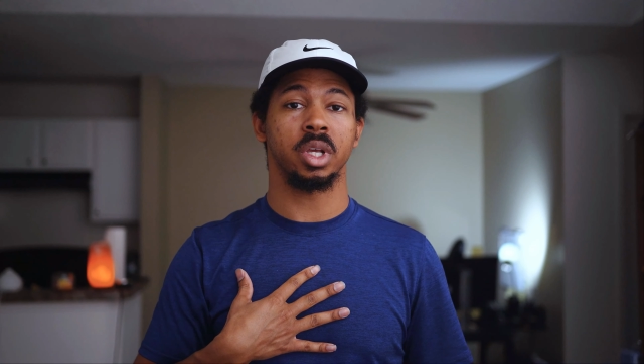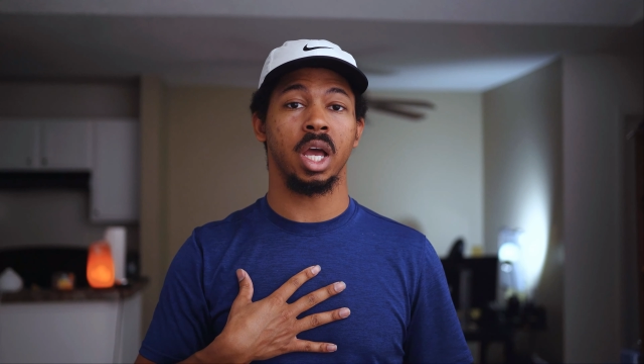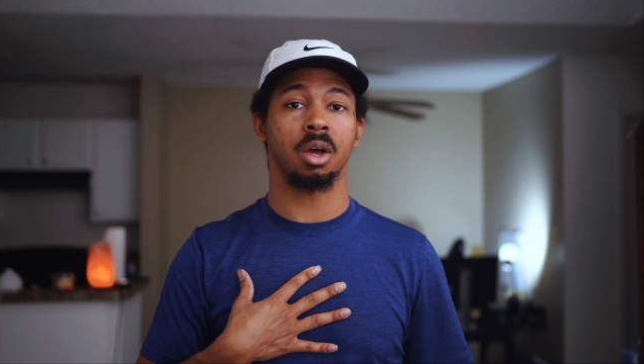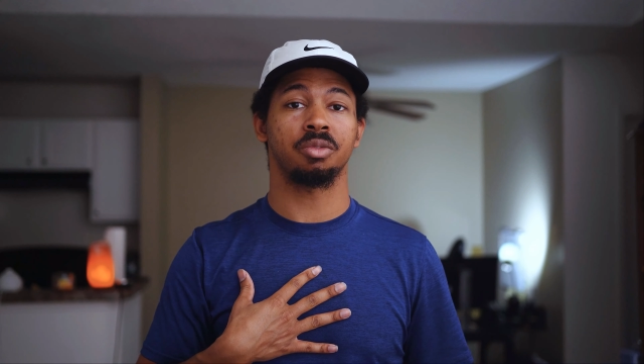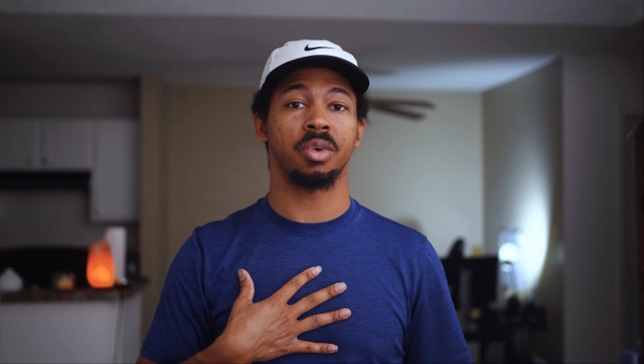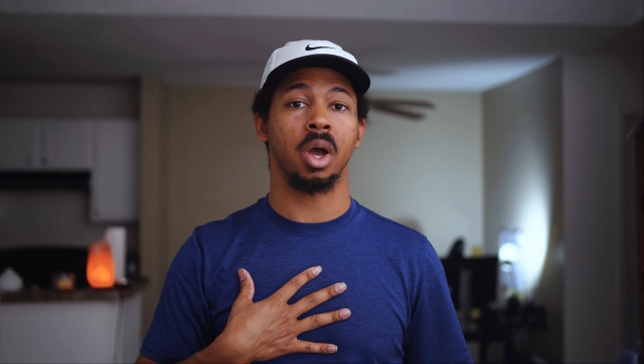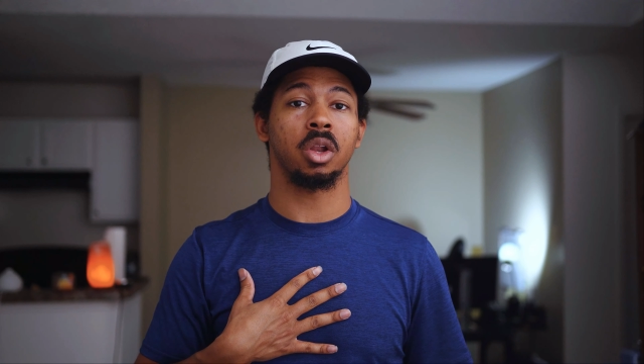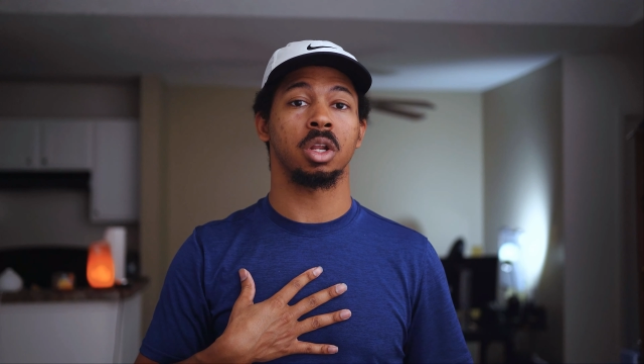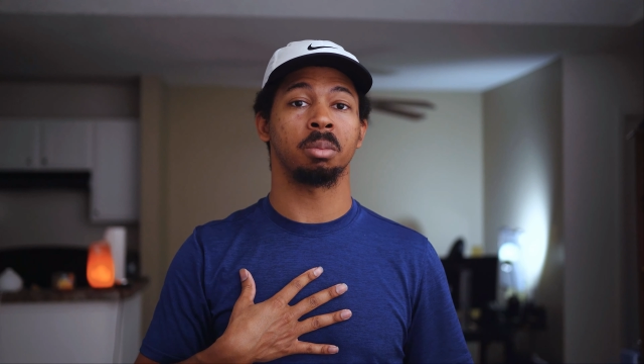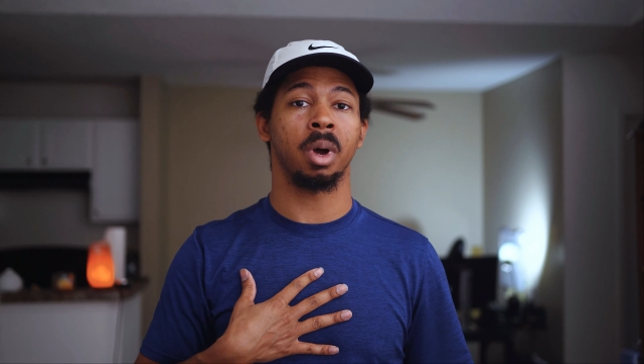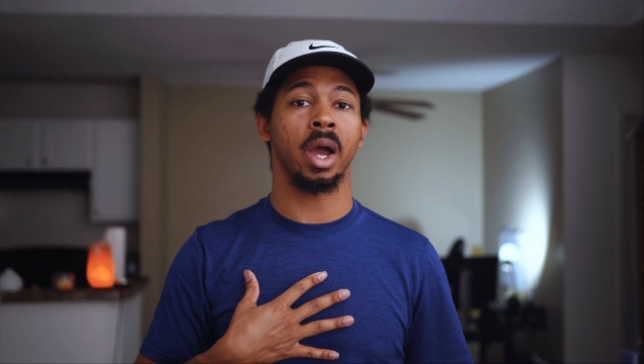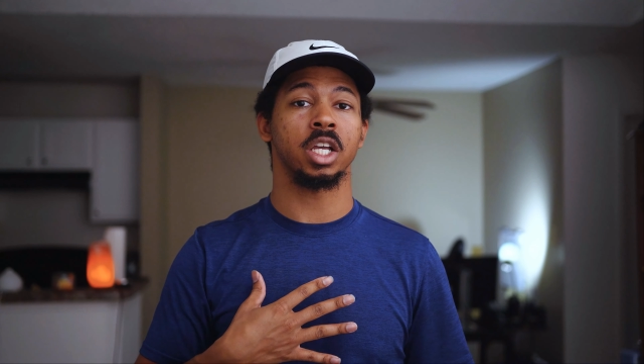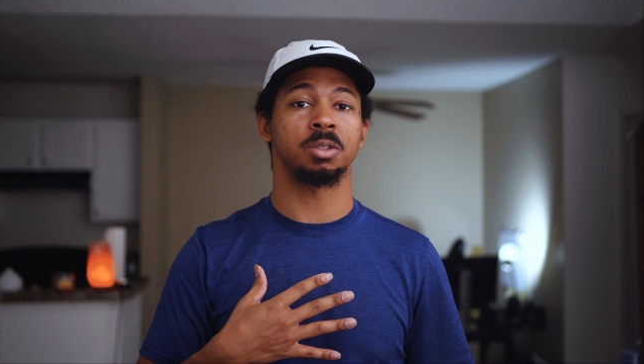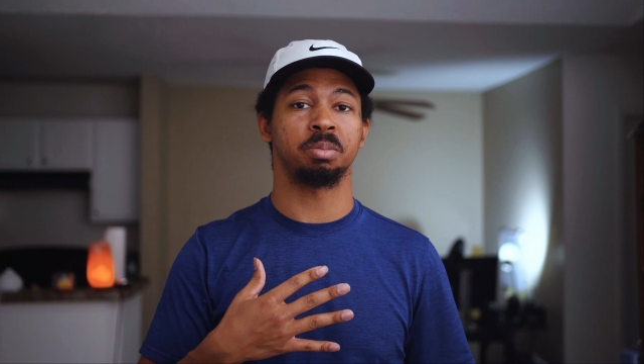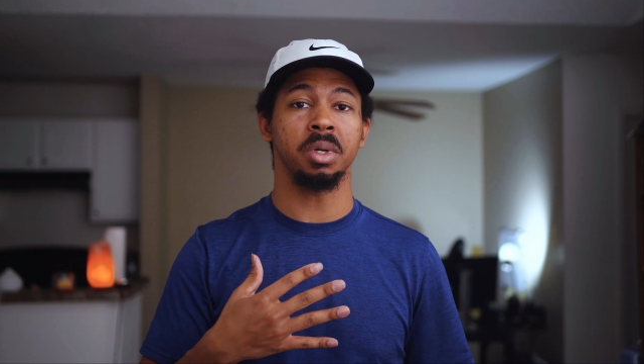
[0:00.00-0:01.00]
have found in
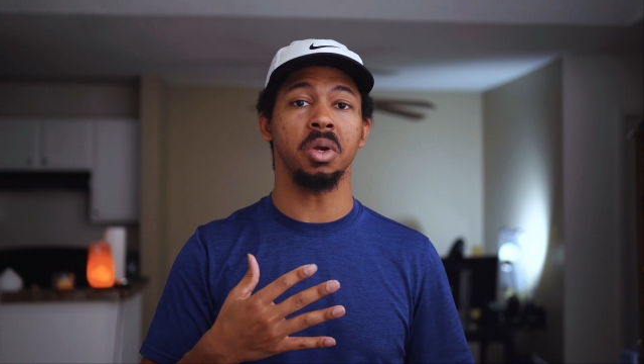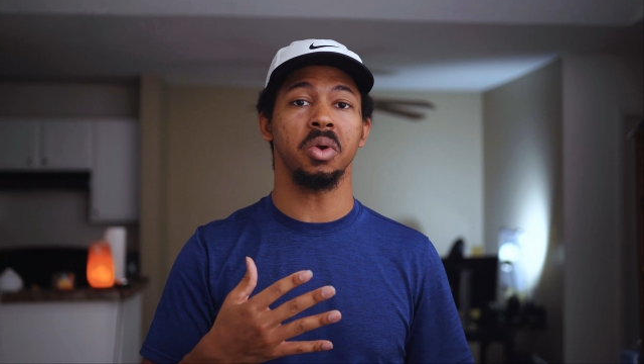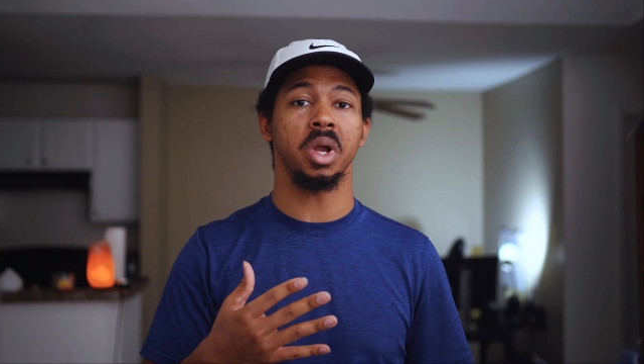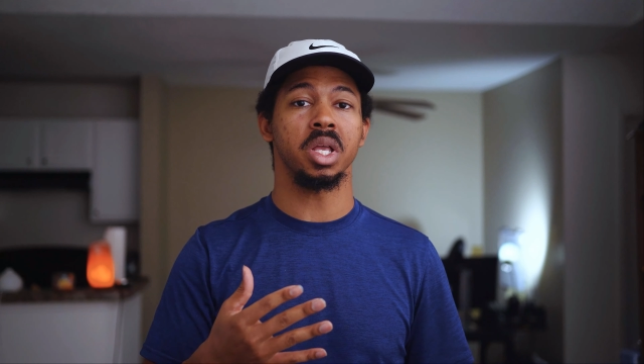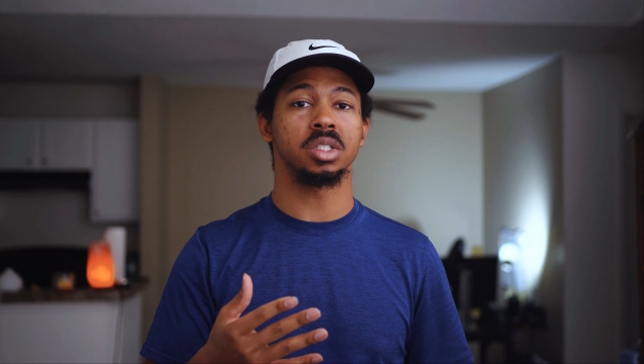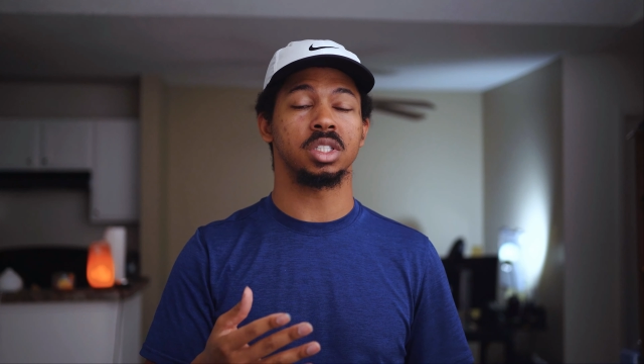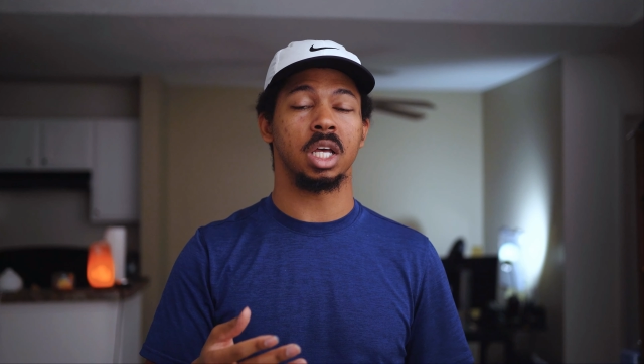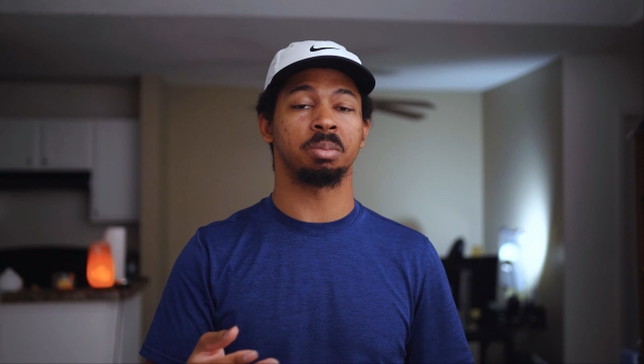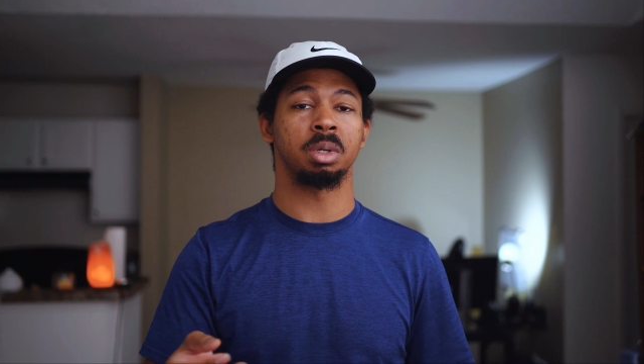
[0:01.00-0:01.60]
my experience that